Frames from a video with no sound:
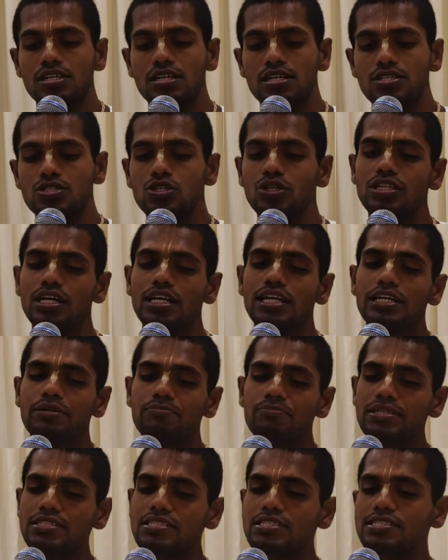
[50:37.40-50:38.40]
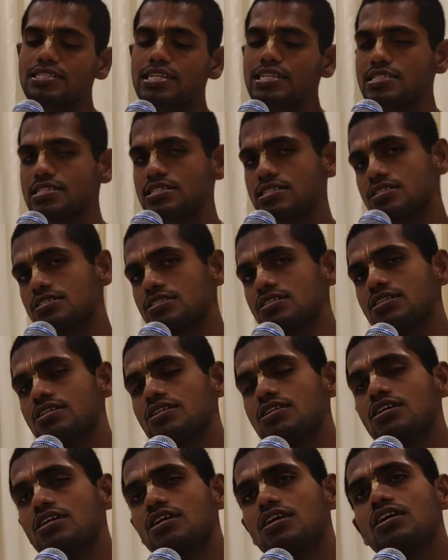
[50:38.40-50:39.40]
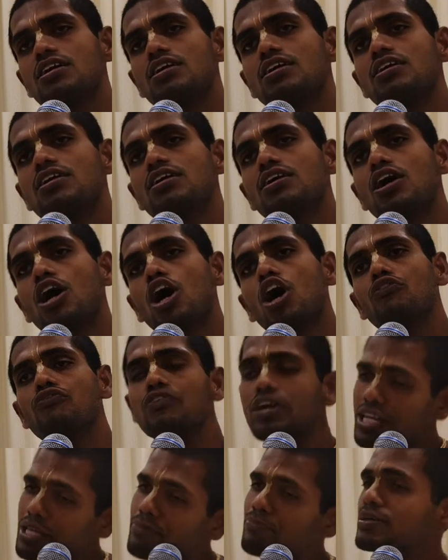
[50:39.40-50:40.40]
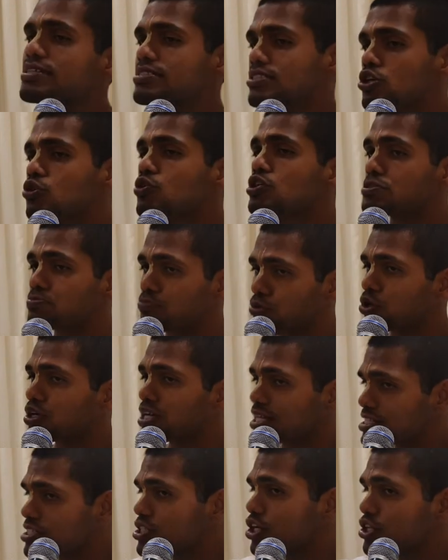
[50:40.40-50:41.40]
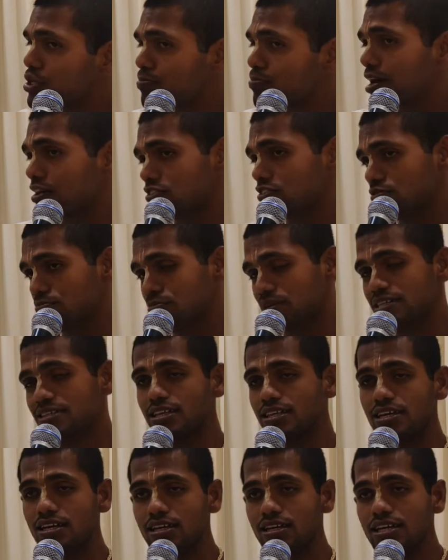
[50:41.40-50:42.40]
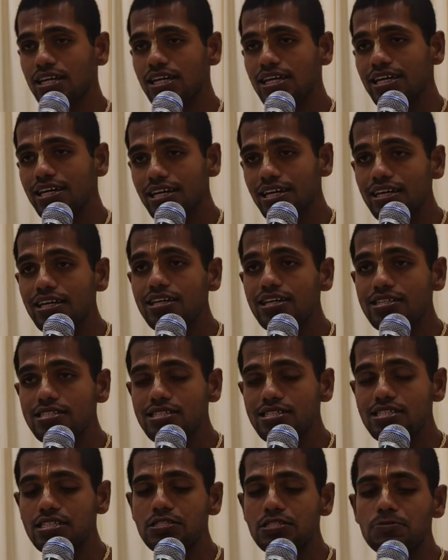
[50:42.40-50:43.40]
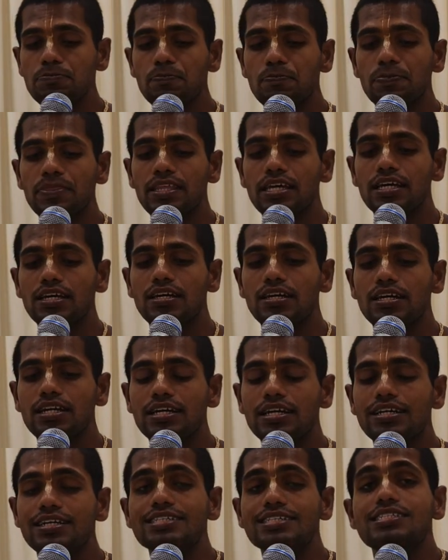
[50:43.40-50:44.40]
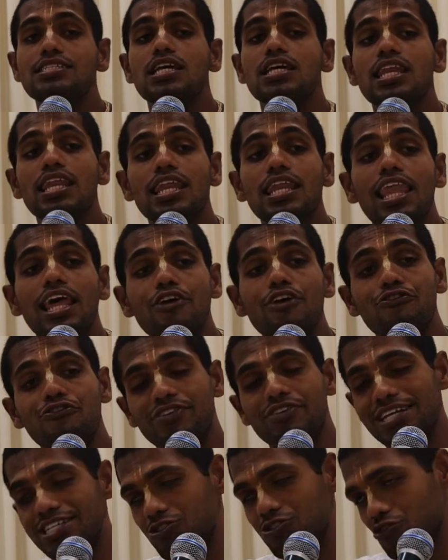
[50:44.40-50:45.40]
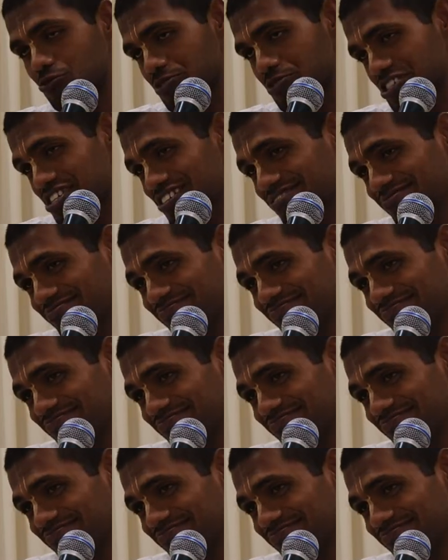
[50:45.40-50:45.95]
So the litmus test of any person who is progressing on the path of bhakti is his life transformation.